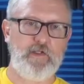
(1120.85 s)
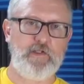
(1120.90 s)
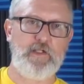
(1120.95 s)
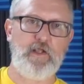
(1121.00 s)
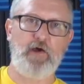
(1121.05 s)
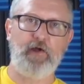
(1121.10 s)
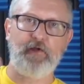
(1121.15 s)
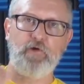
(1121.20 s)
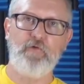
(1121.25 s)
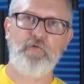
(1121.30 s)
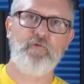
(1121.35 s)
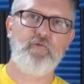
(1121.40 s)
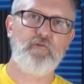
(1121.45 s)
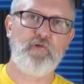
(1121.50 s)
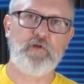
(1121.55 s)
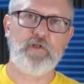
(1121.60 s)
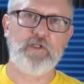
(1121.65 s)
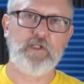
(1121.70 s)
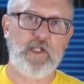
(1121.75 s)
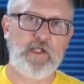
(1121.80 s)
Now I know there's
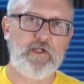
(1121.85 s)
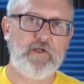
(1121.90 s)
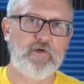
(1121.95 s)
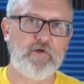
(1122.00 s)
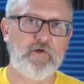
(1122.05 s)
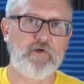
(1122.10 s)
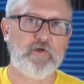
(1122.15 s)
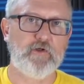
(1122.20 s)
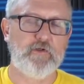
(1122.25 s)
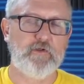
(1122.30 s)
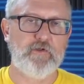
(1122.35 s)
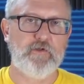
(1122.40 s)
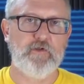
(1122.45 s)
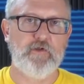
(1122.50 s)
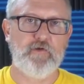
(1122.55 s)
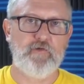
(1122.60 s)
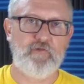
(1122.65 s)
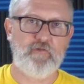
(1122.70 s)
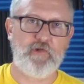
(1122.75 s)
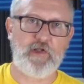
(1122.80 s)
a later
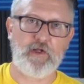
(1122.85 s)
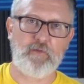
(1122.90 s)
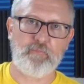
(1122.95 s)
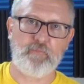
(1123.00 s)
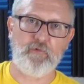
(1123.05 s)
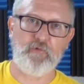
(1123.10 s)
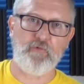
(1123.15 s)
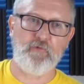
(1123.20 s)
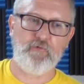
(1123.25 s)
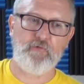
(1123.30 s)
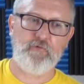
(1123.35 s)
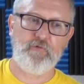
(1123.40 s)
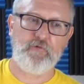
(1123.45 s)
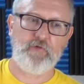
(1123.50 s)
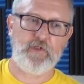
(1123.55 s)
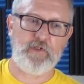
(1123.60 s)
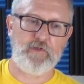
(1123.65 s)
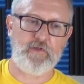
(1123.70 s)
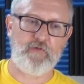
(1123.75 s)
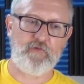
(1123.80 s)
sample
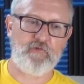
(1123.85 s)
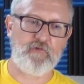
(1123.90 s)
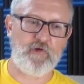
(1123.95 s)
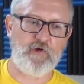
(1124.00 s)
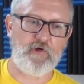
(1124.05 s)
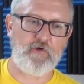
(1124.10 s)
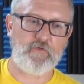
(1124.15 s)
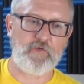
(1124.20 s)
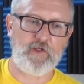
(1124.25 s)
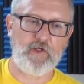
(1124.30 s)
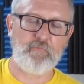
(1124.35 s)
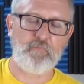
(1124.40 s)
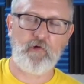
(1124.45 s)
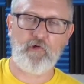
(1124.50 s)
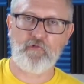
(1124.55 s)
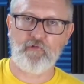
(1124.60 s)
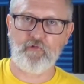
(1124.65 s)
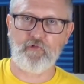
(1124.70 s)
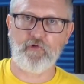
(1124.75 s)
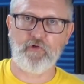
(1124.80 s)
in the song that I'm
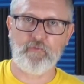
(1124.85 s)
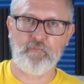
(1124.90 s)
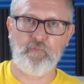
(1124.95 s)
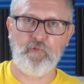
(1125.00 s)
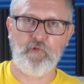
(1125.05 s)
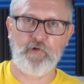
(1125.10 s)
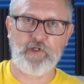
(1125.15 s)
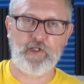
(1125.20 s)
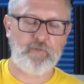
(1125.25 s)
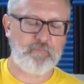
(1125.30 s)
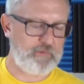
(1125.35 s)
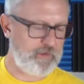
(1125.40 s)
also going to point out,